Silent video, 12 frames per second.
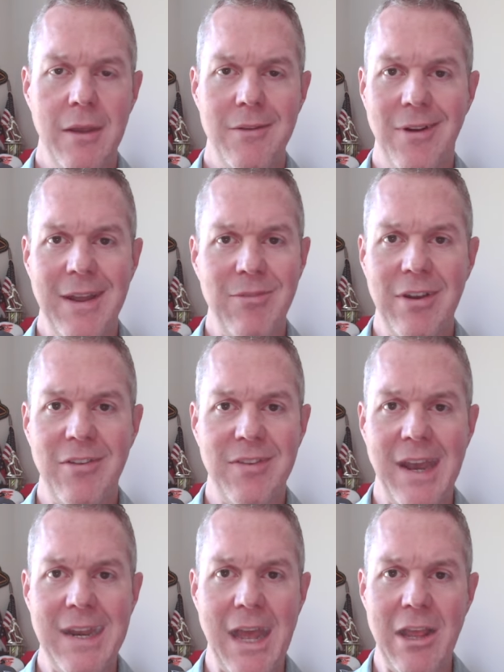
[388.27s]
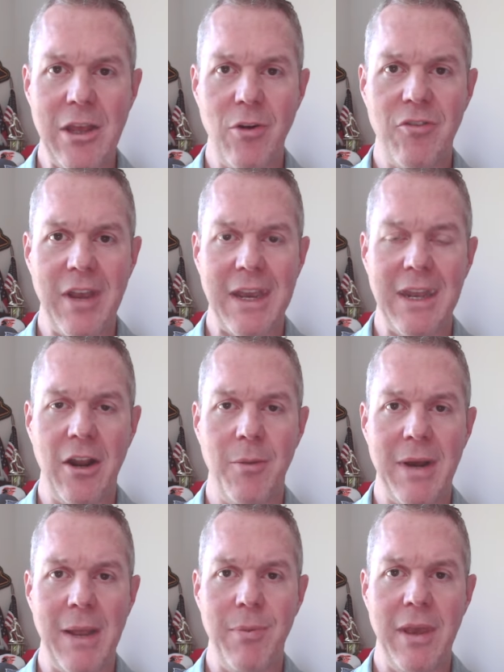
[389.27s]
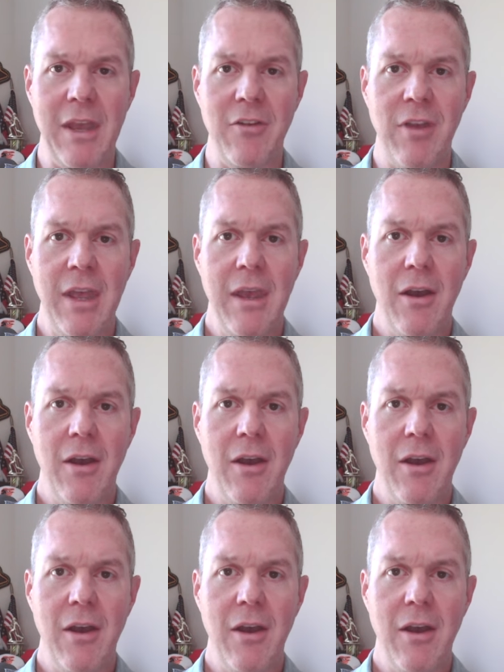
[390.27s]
Don't have to decide now. You can go check it out on my page.